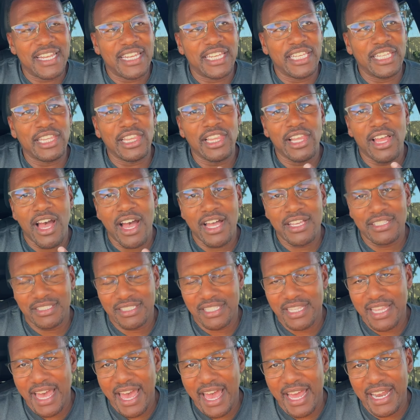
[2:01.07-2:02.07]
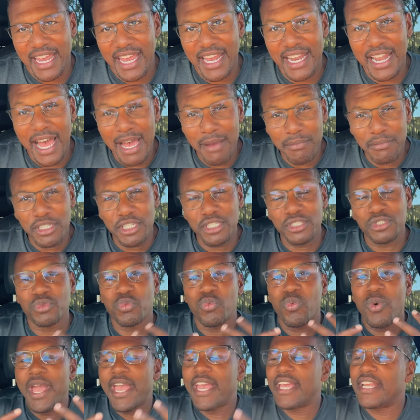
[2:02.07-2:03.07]
he lost that. And I'm just
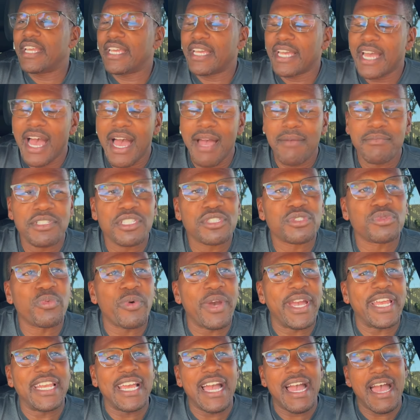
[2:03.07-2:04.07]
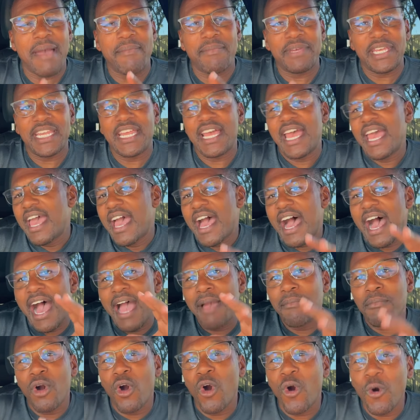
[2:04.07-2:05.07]
waiting. I mean,
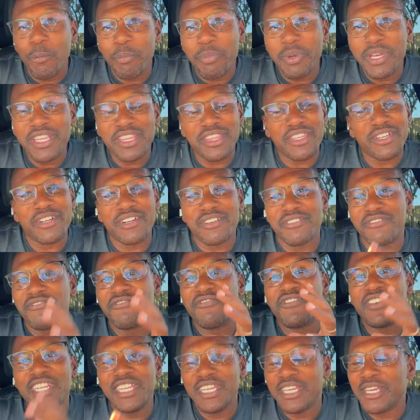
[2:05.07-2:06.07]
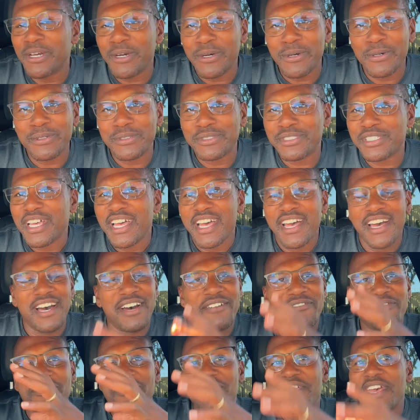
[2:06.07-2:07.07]
I'm hoping there are videos
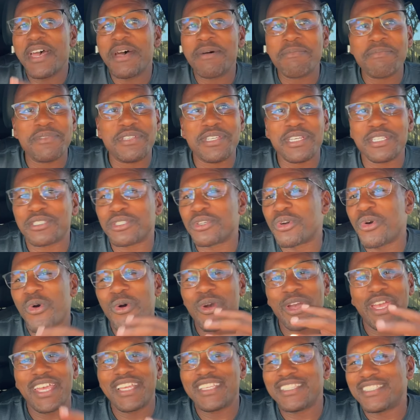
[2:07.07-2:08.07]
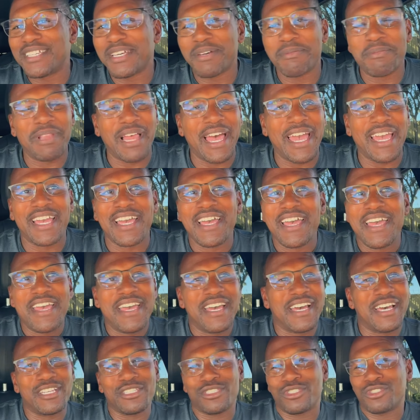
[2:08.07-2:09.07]
of them just going into like
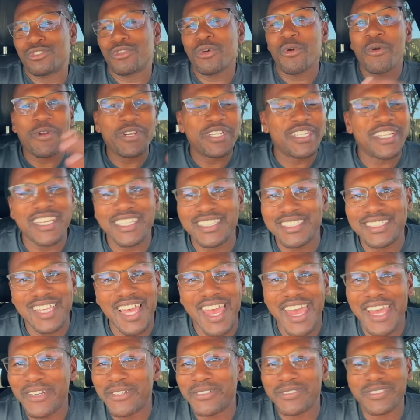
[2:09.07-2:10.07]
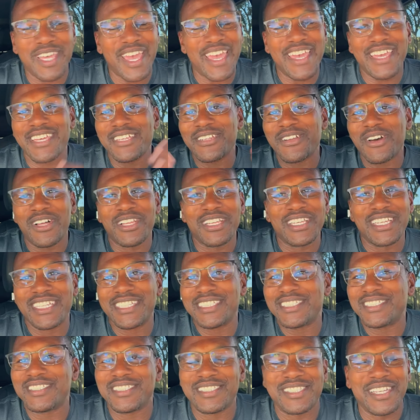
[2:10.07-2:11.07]
a storage container, taking all of
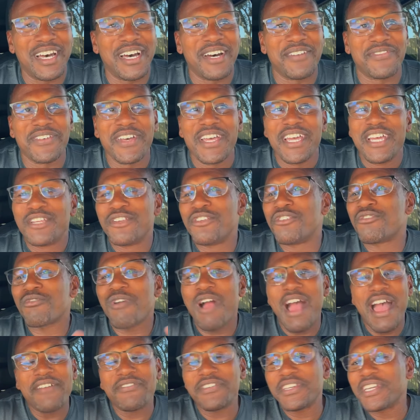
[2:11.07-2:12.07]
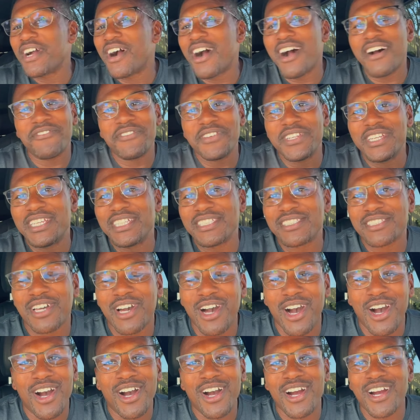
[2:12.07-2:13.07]
his stuff, driving off in his
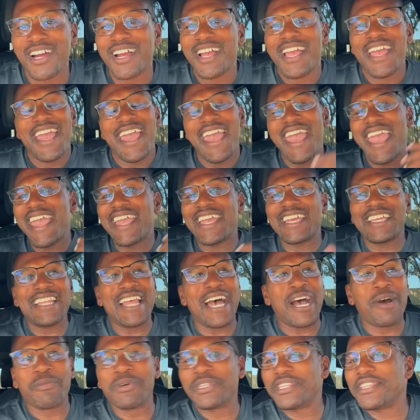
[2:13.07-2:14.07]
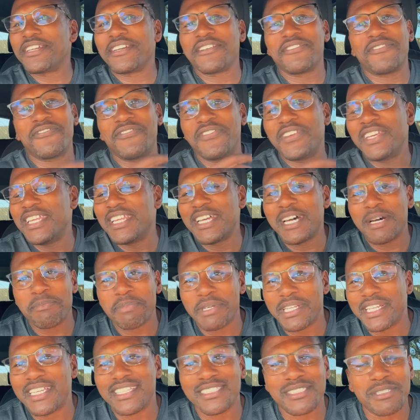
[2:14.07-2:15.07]
car, hanging out with their feet up
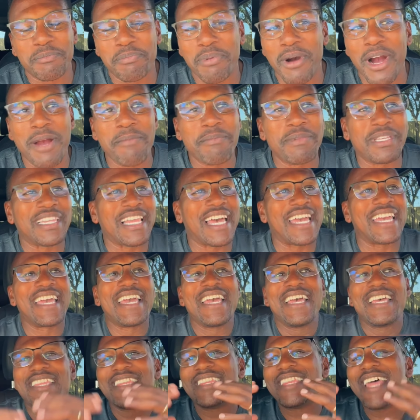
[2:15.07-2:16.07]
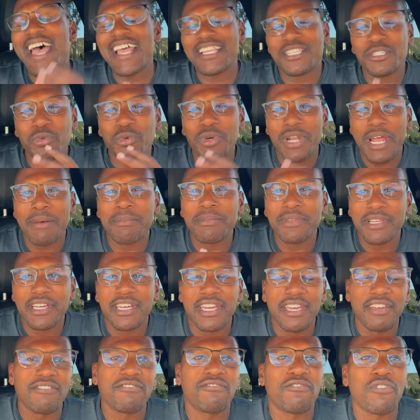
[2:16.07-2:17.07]
in his apartment. Like, that's what I'm
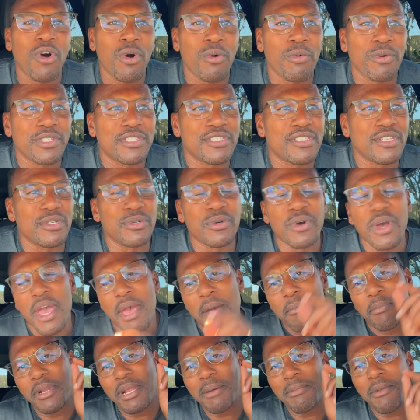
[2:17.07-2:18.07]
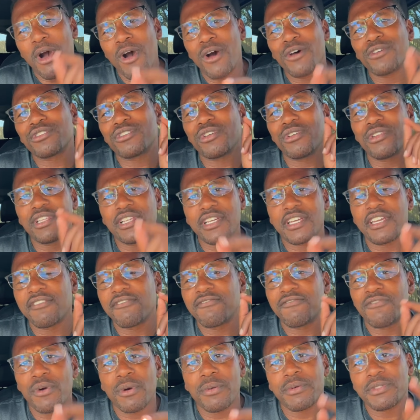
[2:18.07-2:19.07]
looking forward to. But I'm also looking
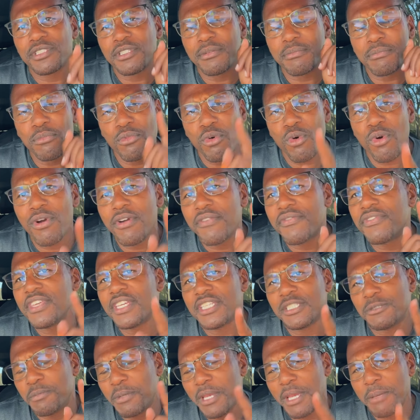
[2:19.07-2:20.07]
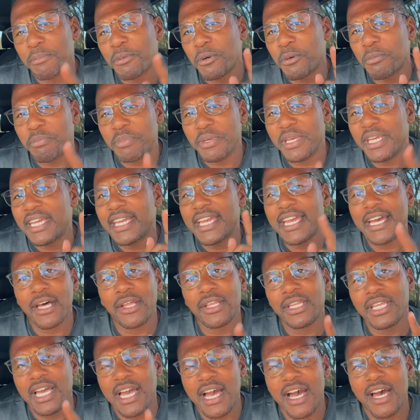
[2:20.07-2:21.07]
forward to more of these people being
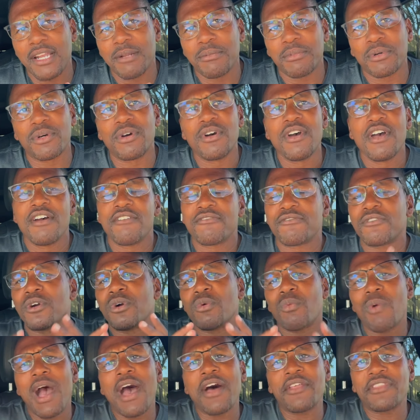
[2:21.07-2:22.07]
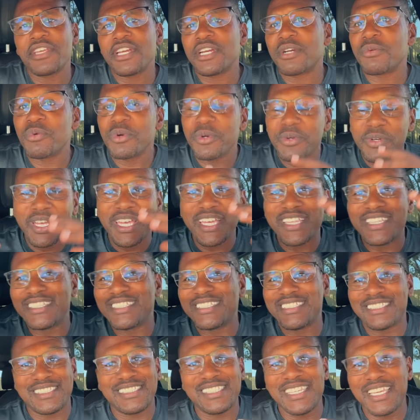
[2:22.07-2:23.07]
held accountable. For a while there, we were getting
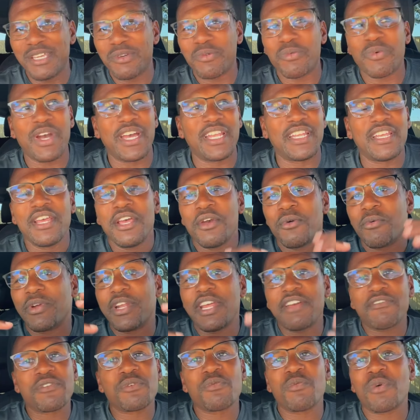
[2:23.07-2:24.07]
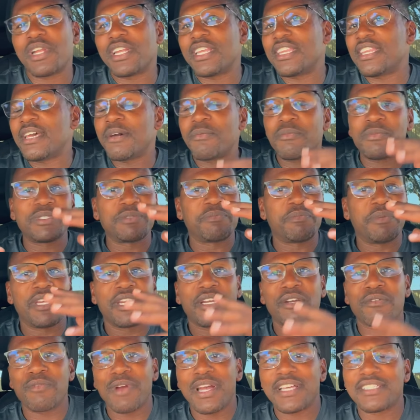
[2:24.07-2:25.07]
to see when every one of them was
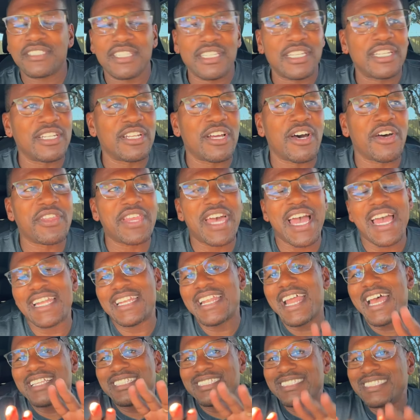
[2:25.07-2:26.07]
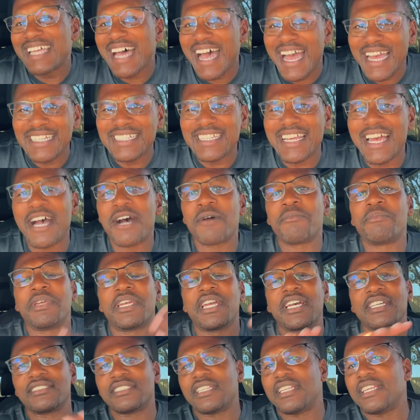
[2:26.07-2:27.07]
being arrested and all that. And that's died down
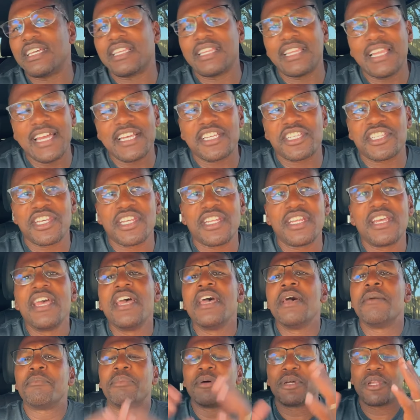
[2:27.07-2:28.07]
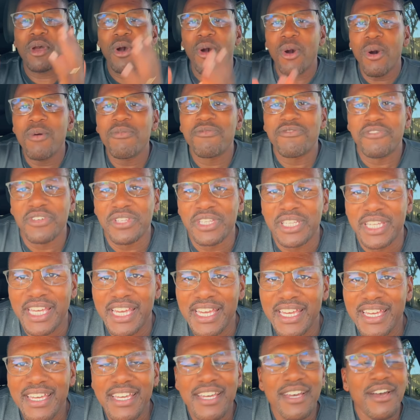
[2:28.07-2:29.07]
because of the election. But
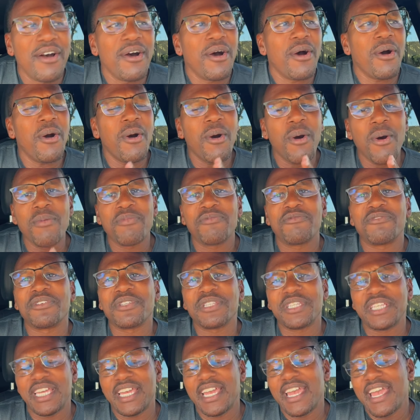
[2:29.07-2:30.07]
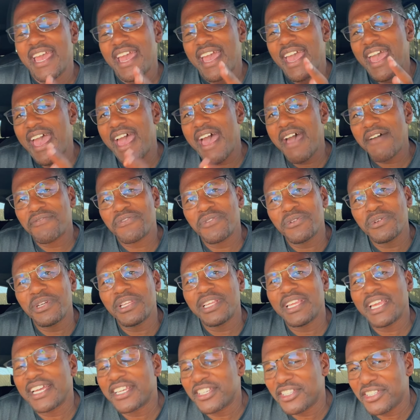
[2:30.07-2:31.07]
hopefully, after
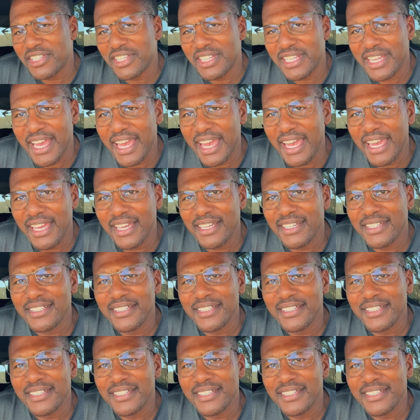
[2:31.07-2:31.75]
Election Day,